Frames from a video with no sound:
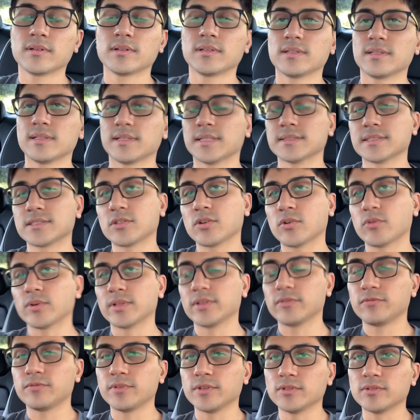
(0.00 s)
let's go with a
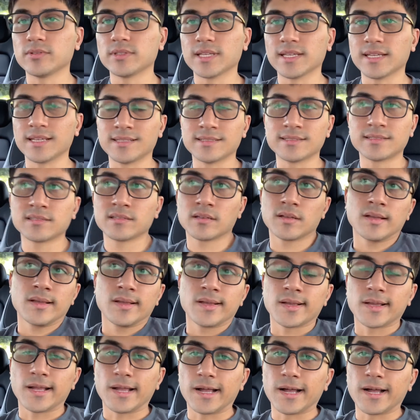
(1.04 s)
few things
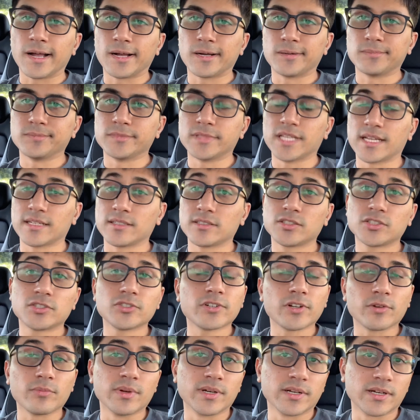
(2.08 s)
that should
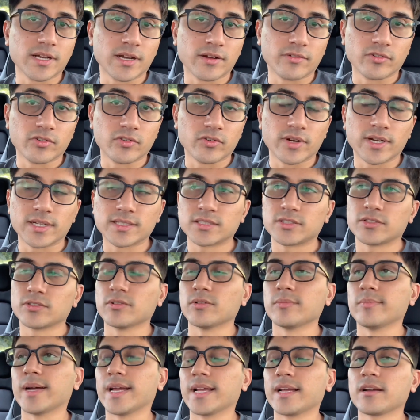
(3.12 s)
have been covered, right? So
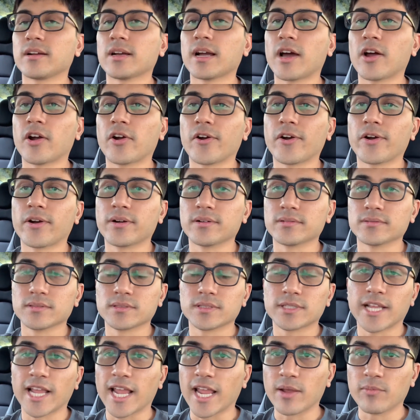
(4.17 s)
my car
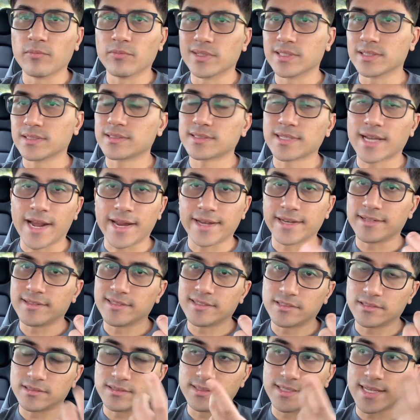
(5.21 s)
came with tiny
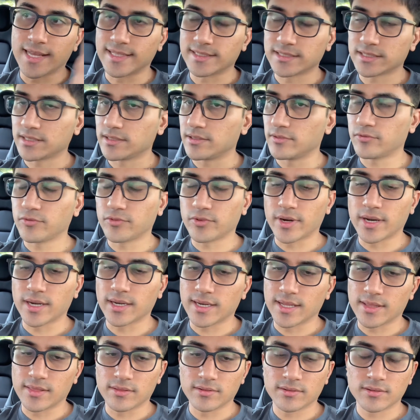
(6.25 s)
little dents in the front
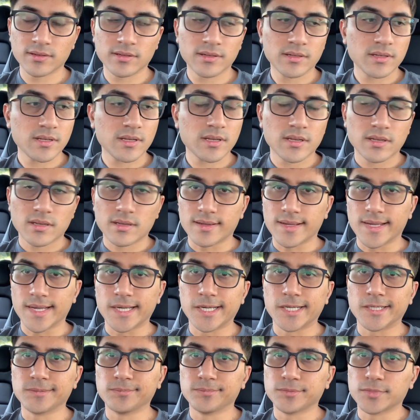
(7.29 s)
and
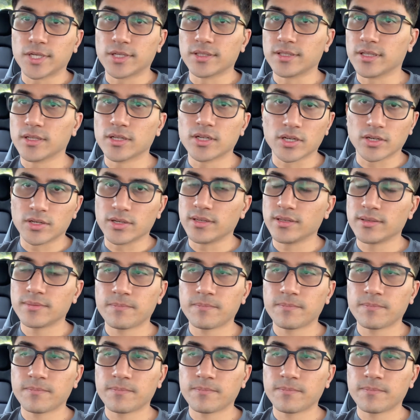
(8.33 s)
on the hood,